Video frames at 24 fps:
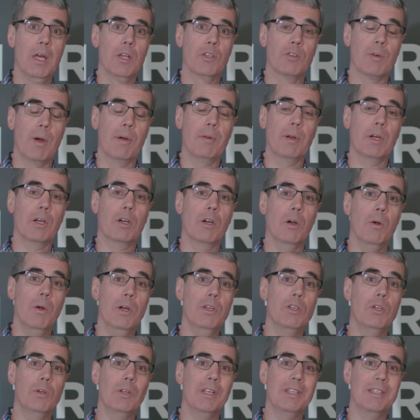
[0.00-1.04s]
So I would
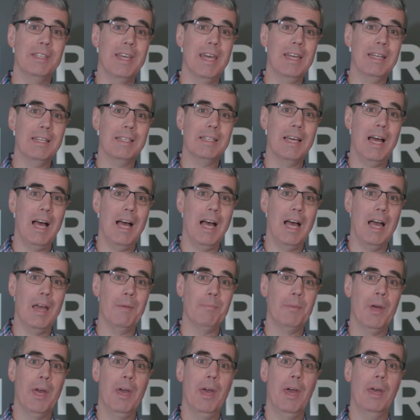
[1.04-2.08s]
encourage you to take
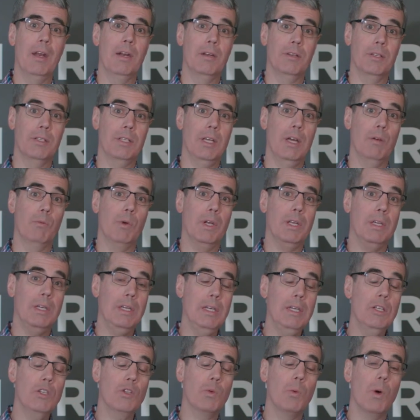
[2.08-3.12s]
time and understand what
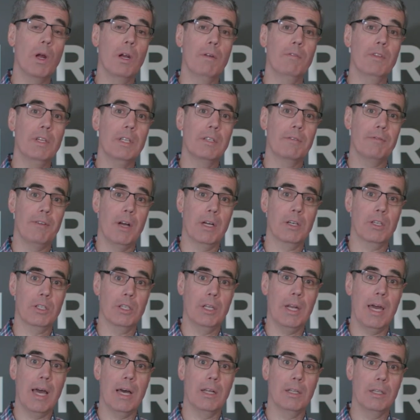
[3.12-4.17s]
each one of these
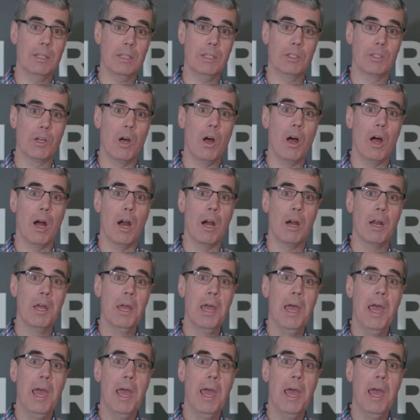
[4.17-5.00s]
functionalities are.